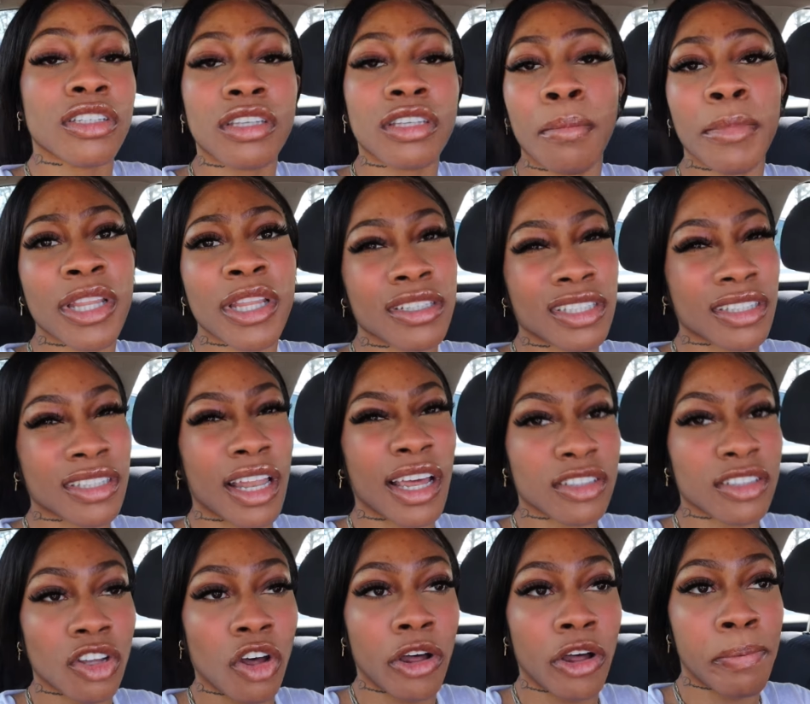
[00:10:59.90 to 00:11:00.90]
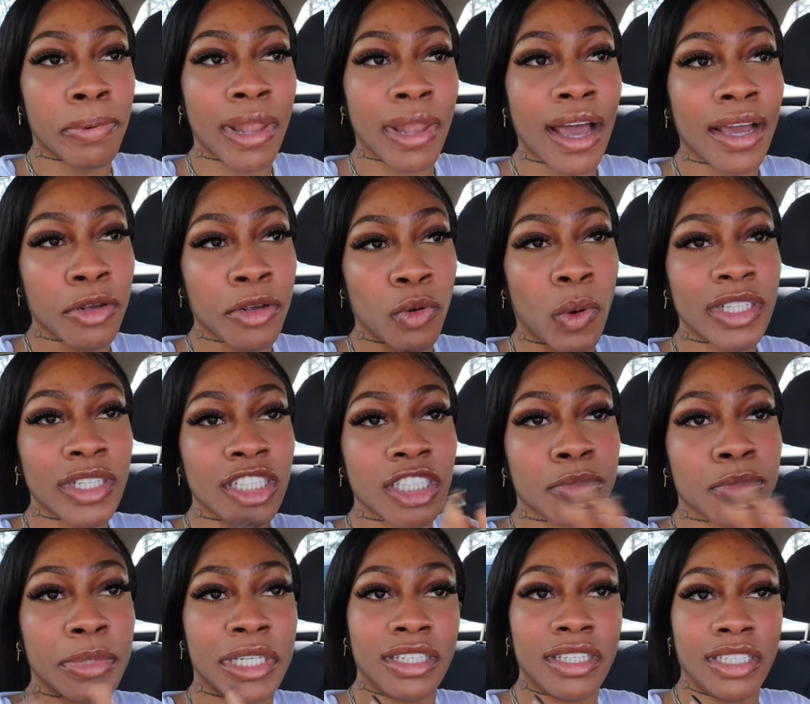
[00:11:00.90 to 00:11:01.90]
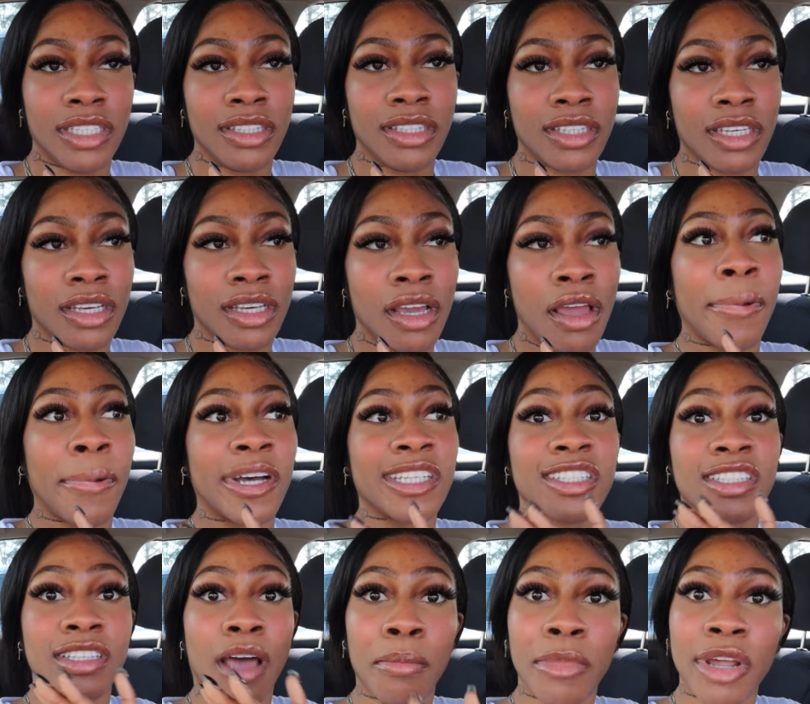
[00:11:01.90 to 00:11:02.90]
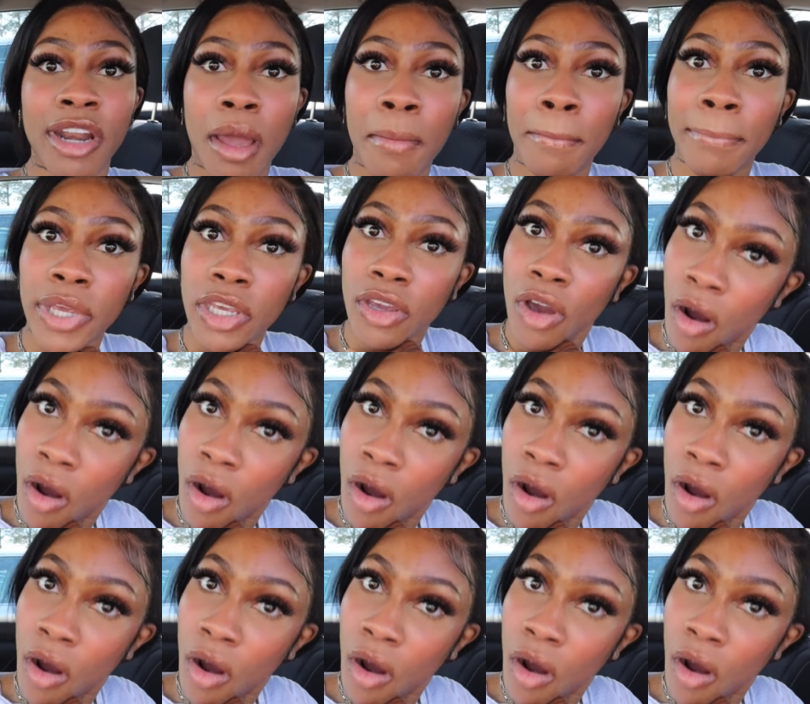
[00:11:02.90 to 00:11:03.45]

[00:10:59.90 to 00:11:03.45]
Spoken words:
Some of the select or apply questions be easy, but some of them be